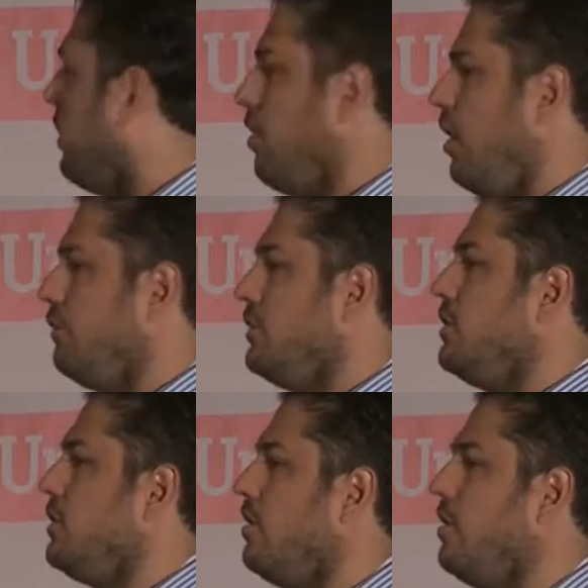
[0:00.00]
know, often
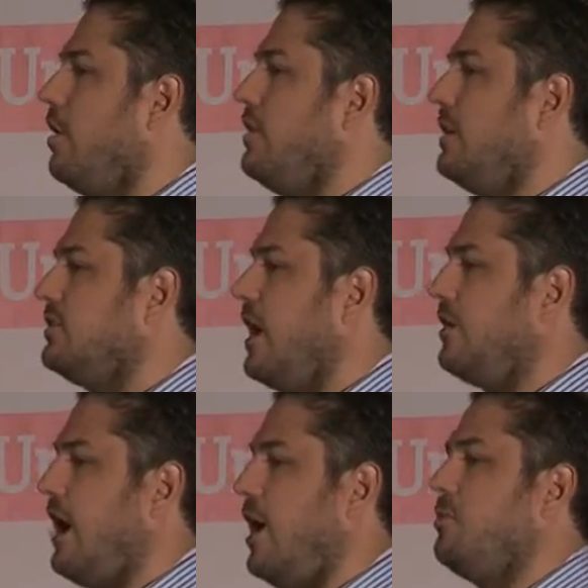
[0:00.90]
you don't know the
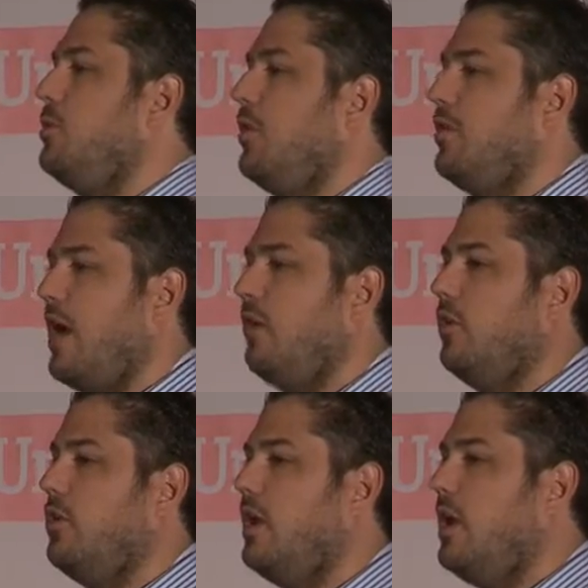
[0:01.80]
exact app you want to
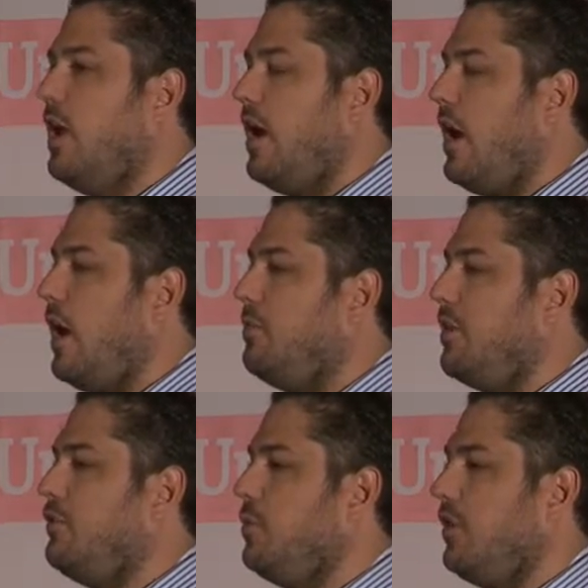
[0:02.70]
download
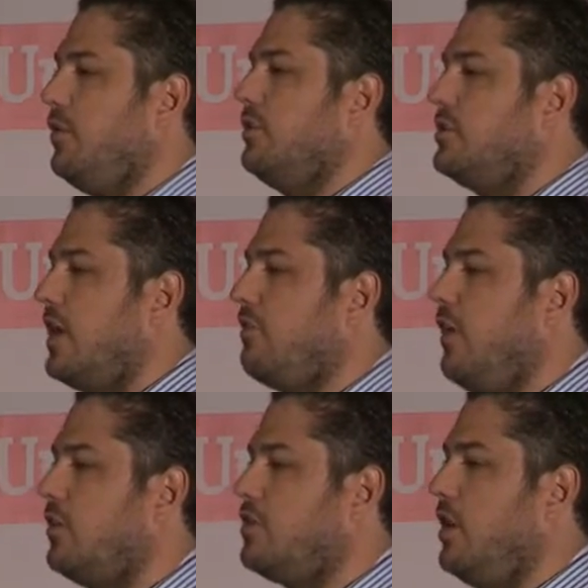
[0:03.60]
if you want to do the same
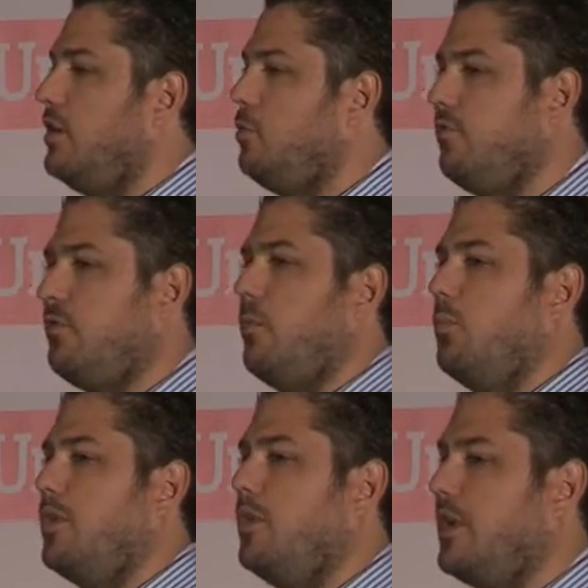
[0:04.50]
functionality you would have done
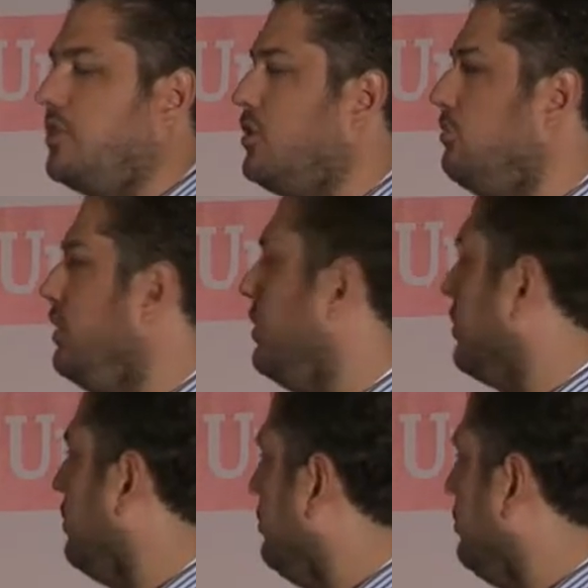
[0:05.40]
within the desktop version.